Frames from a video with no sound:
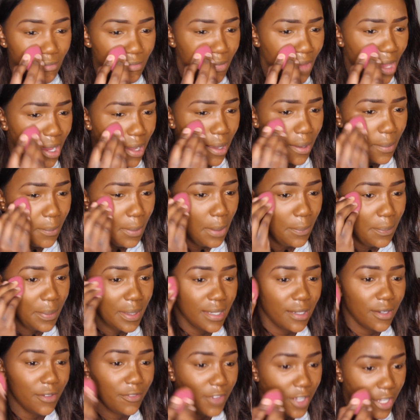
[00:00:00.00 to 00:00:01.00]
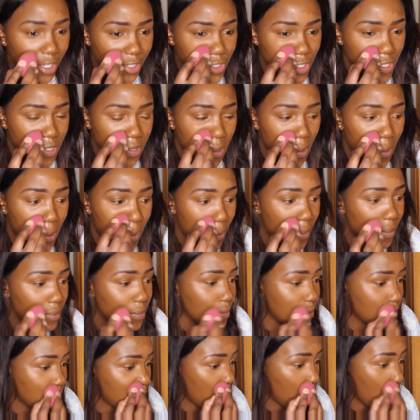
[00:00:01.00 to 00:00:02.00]
being a virgin.
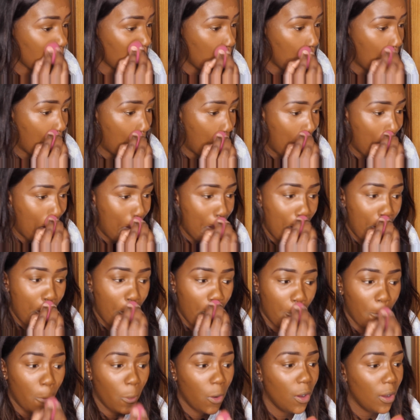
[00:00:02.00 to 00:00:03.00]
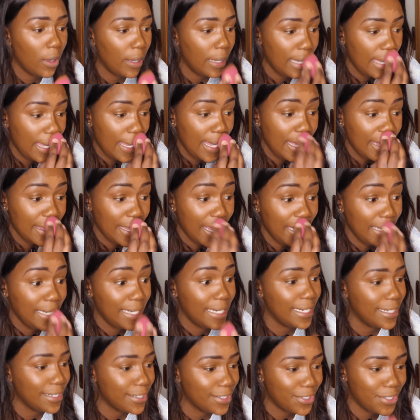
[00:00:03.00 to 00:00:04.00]
So what he then
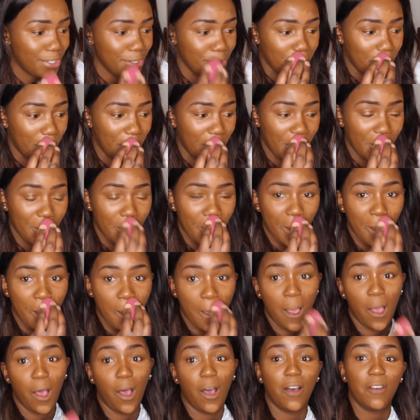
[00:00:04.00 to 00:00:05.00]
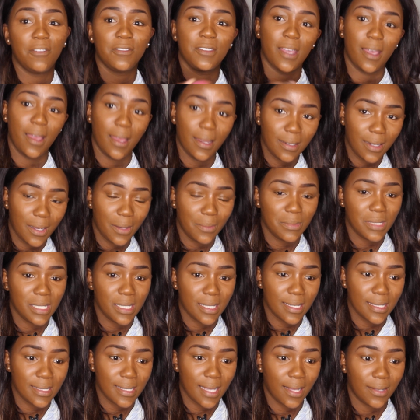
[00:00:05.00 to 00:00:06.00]
needed to do, after I've come to
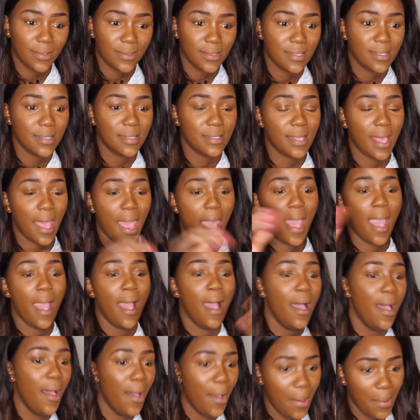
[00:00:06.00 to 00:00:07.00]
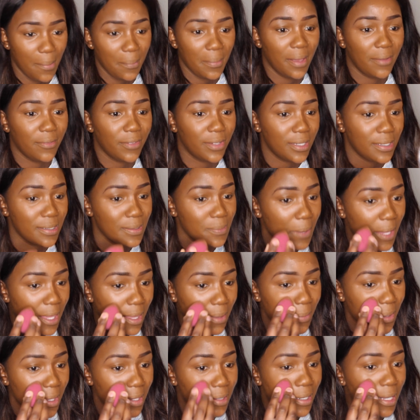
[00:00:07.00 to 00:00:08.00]
his house to say I'm having his
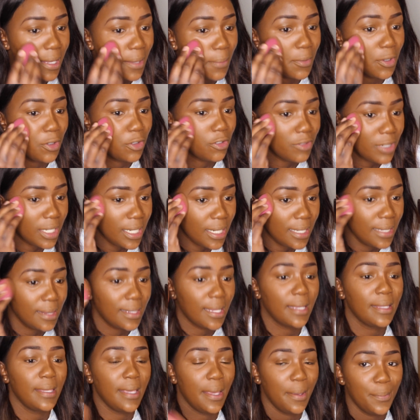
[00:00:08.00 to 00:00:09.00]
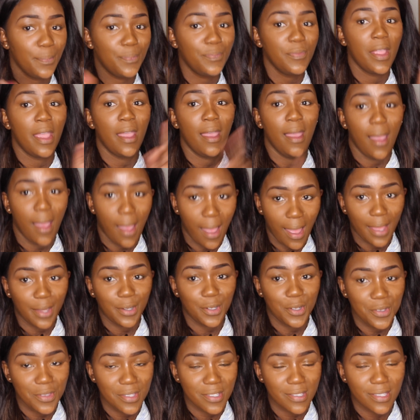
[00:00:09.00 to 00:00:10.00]
baby and him agreeing that yep, I
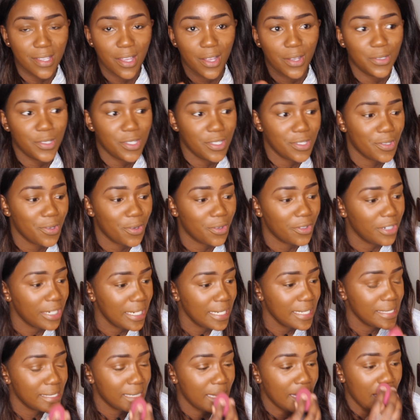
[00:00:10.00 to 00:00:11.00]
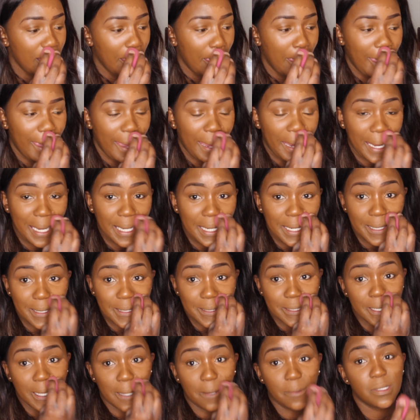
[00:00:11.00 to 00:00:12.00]
know this girl, she's not crazy, he
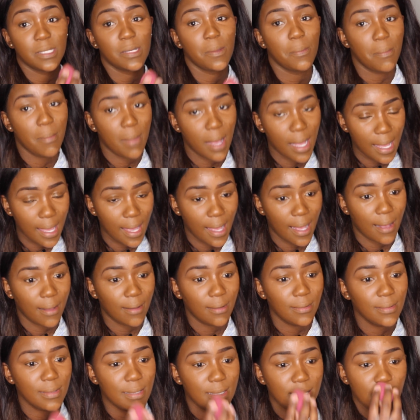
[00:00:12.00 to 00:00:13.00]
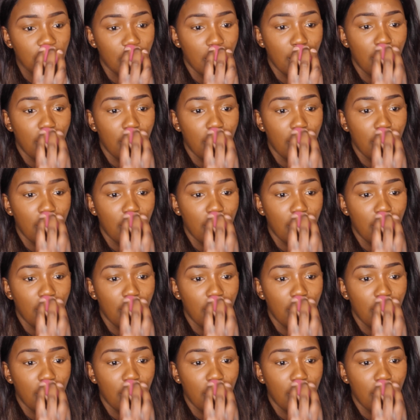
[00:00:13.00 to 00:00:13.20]
needed to come to my house.